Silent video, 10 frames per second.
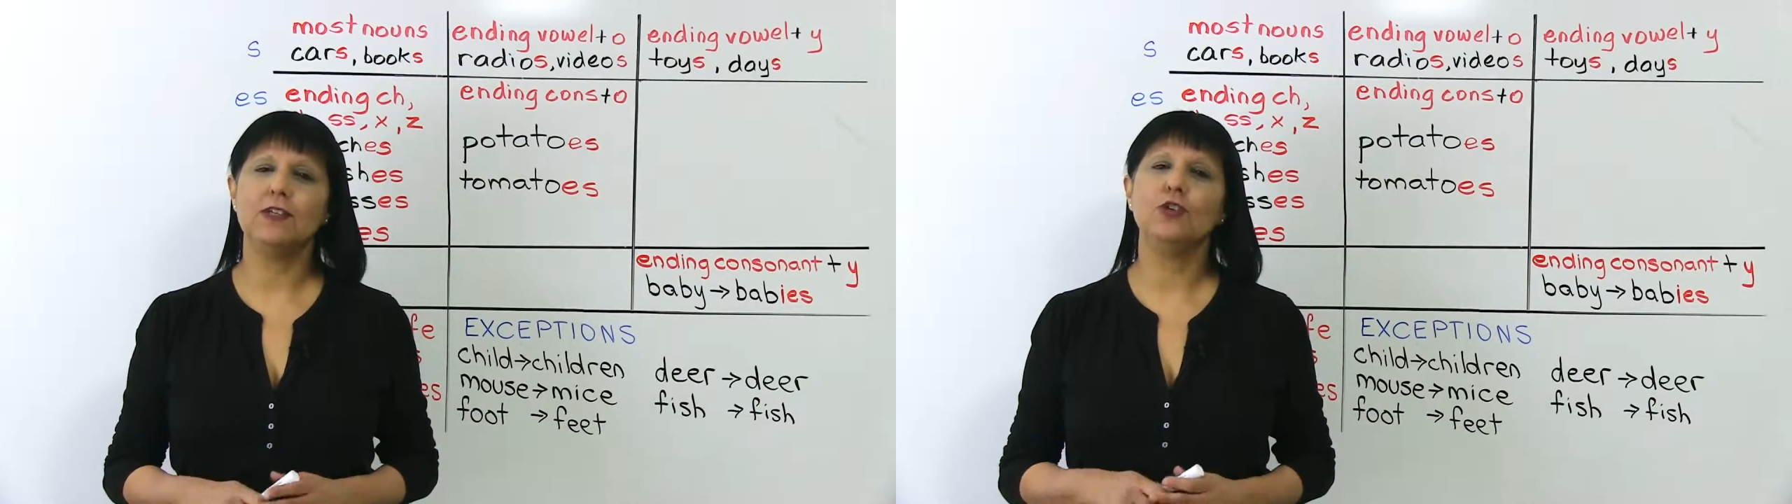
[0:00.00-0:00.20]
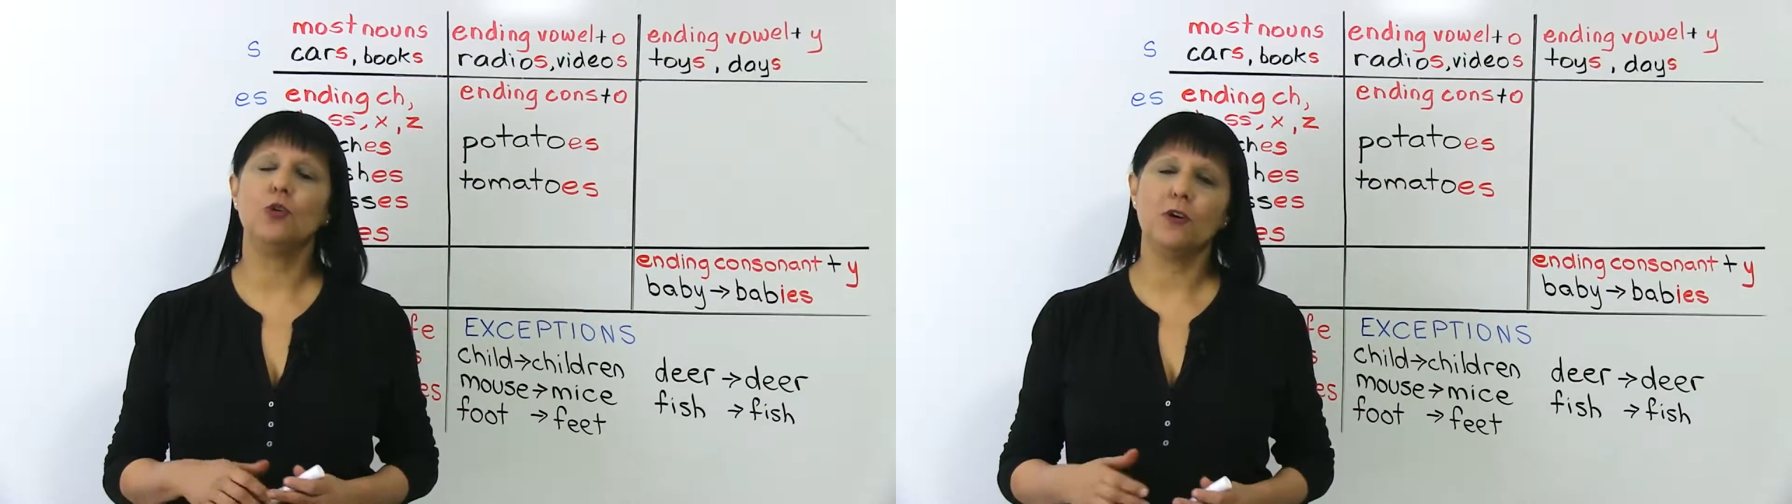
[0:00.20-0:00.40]

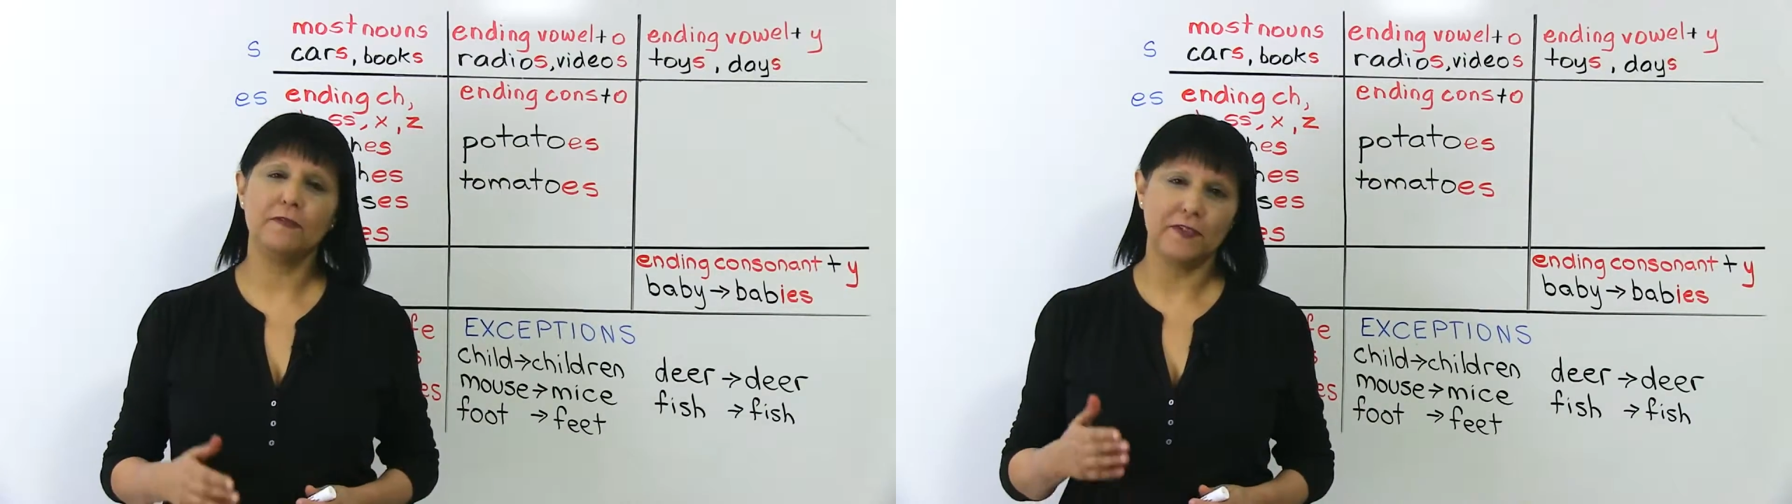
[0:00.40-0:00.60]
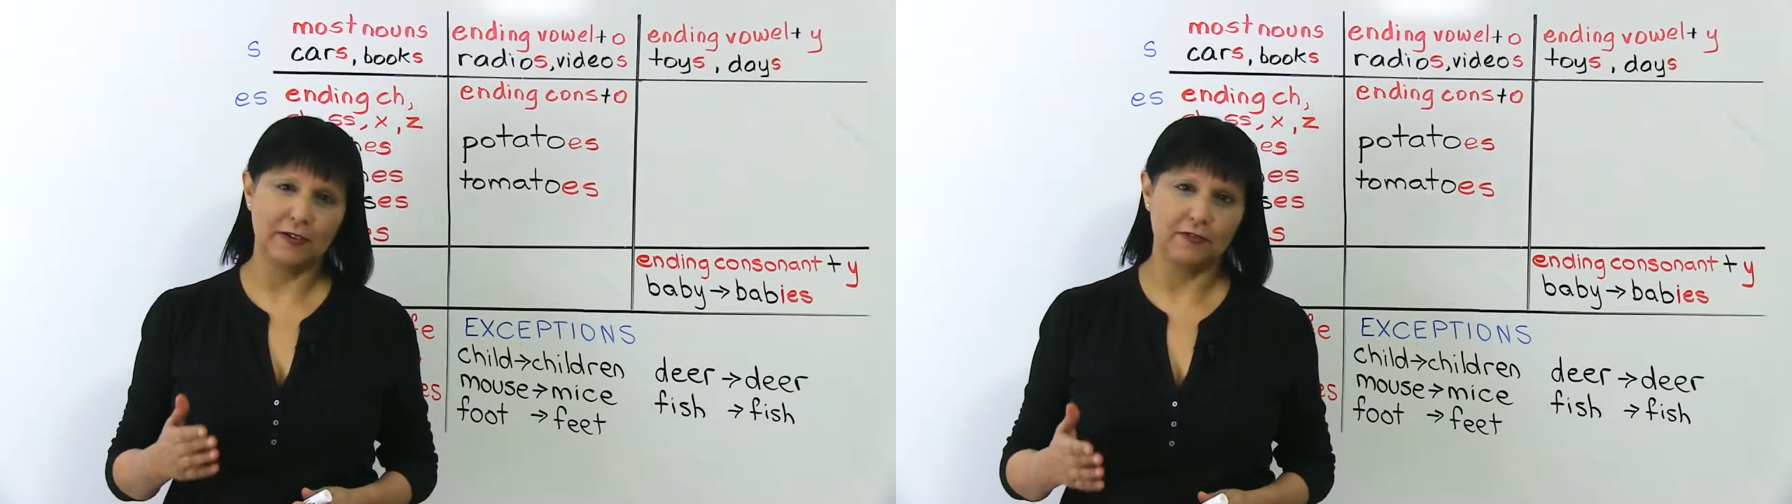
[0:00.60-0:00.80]
your
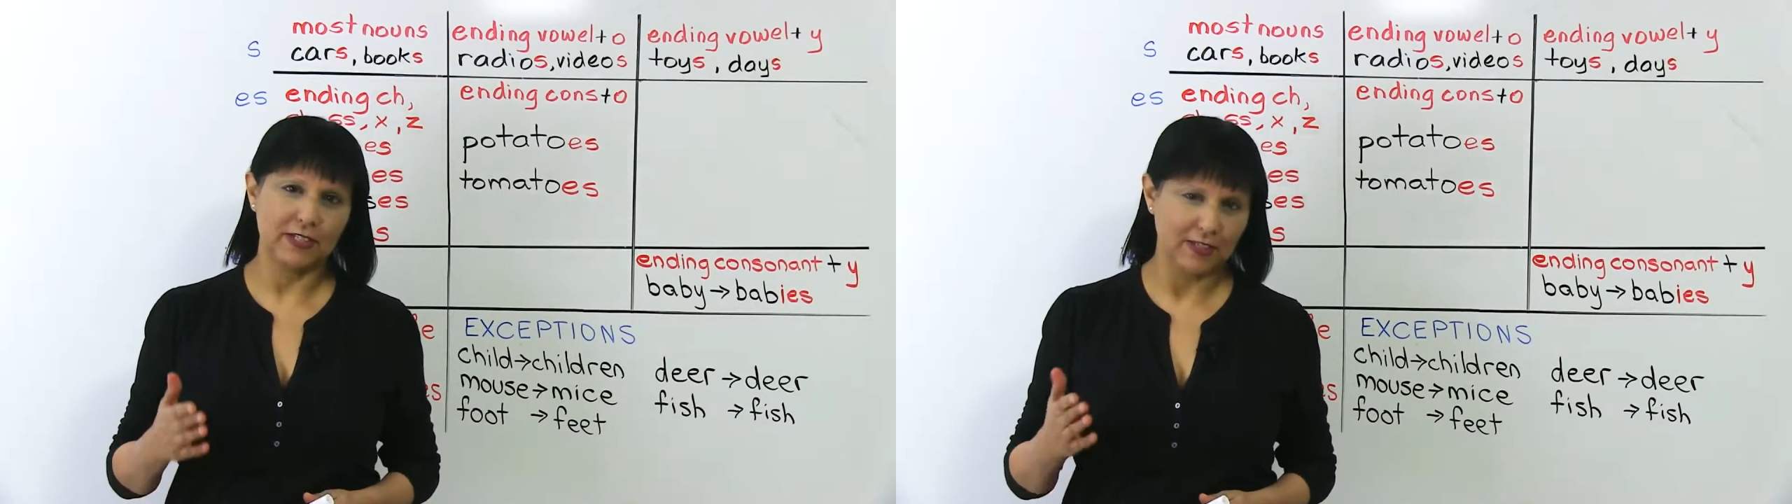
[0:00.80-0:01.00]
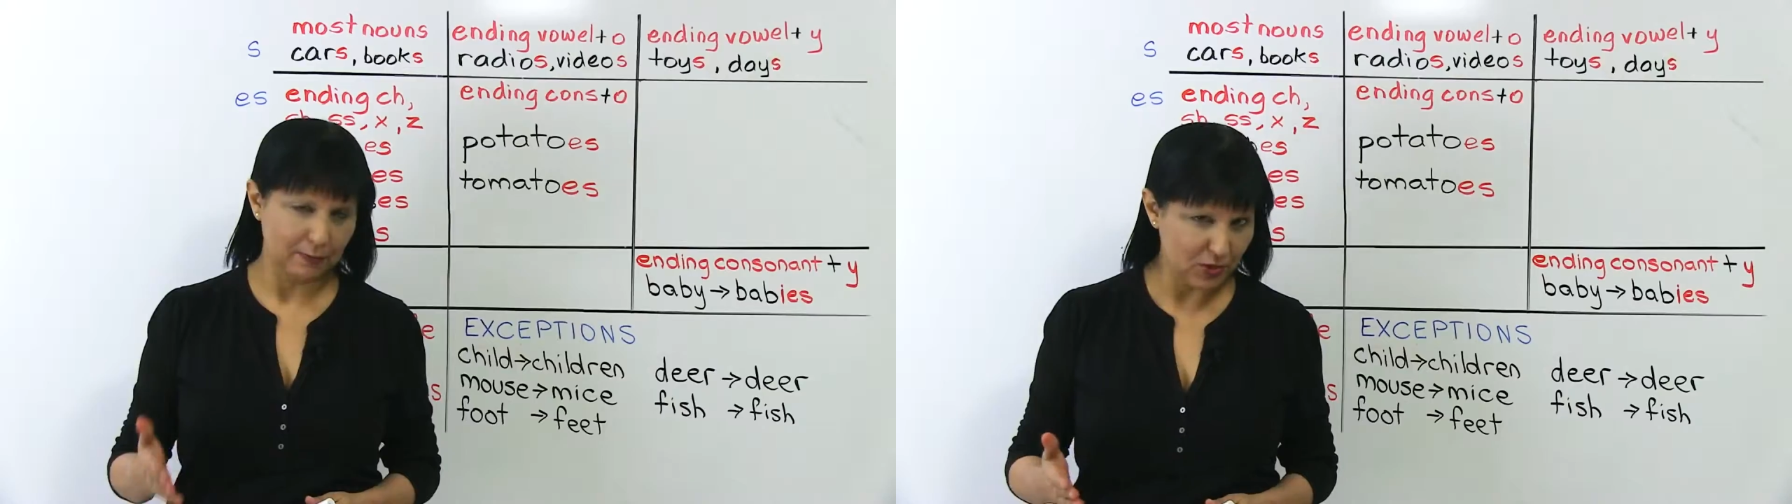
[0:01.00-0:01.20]
favorite
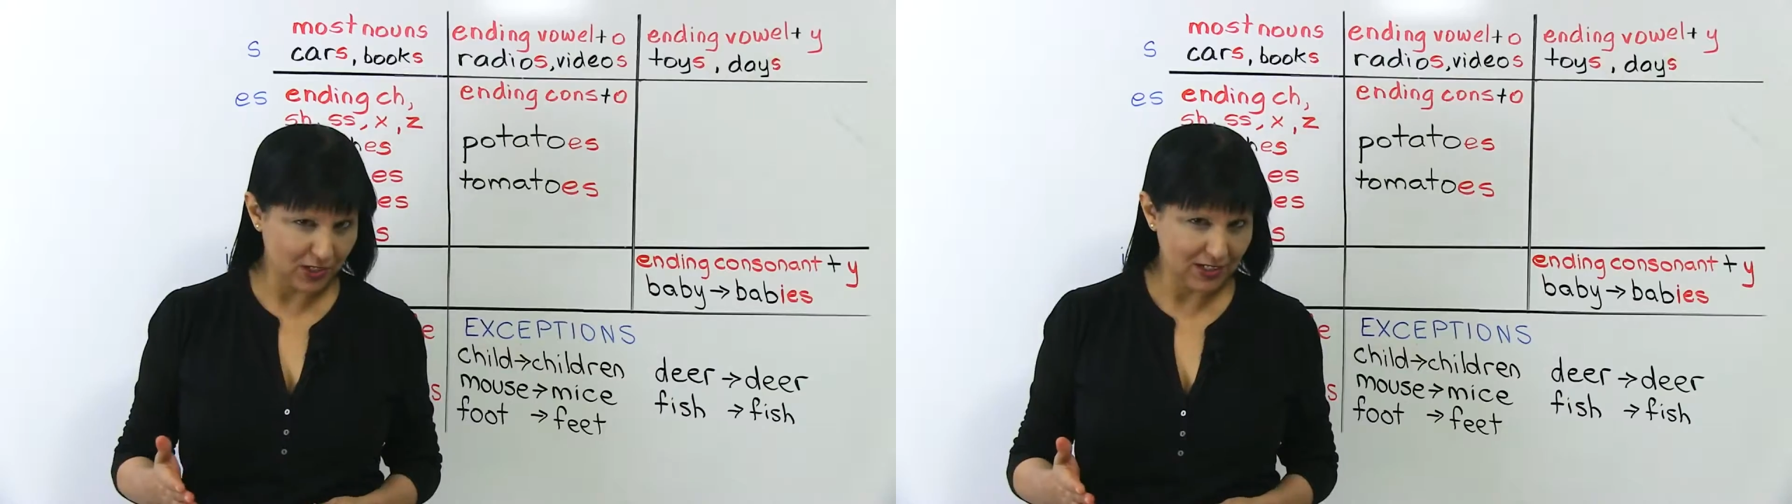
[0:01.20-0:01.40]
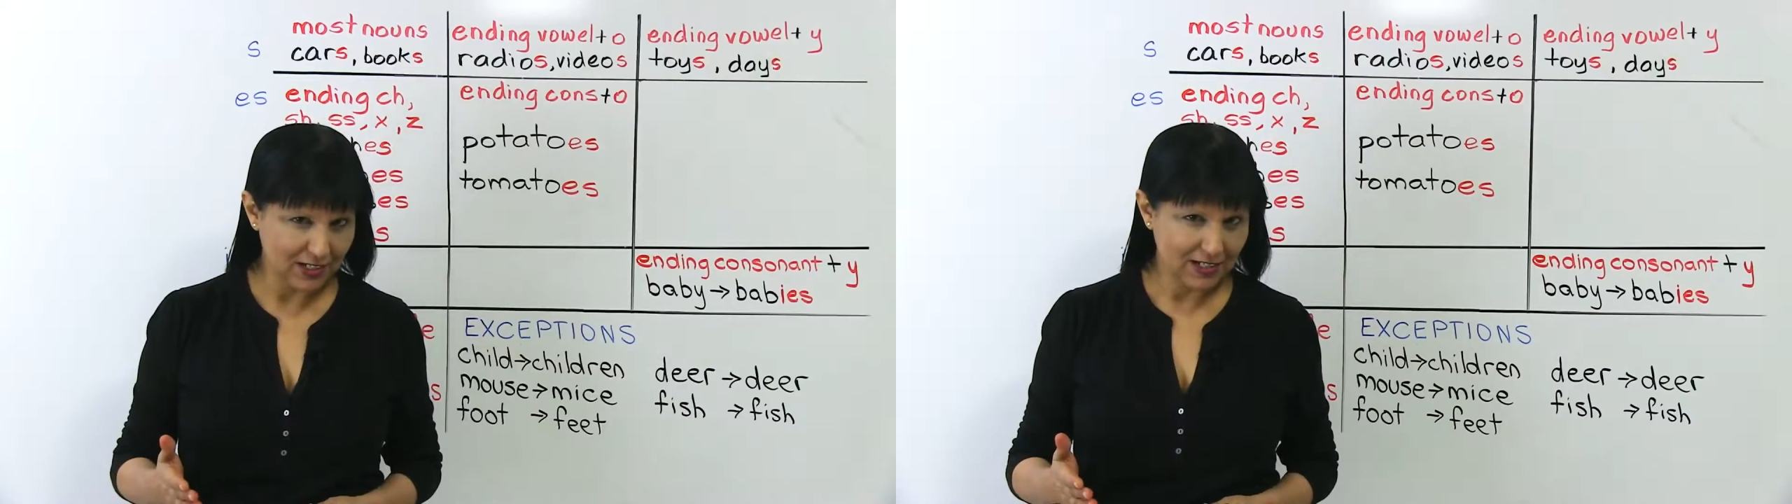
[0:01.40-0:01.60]
subject,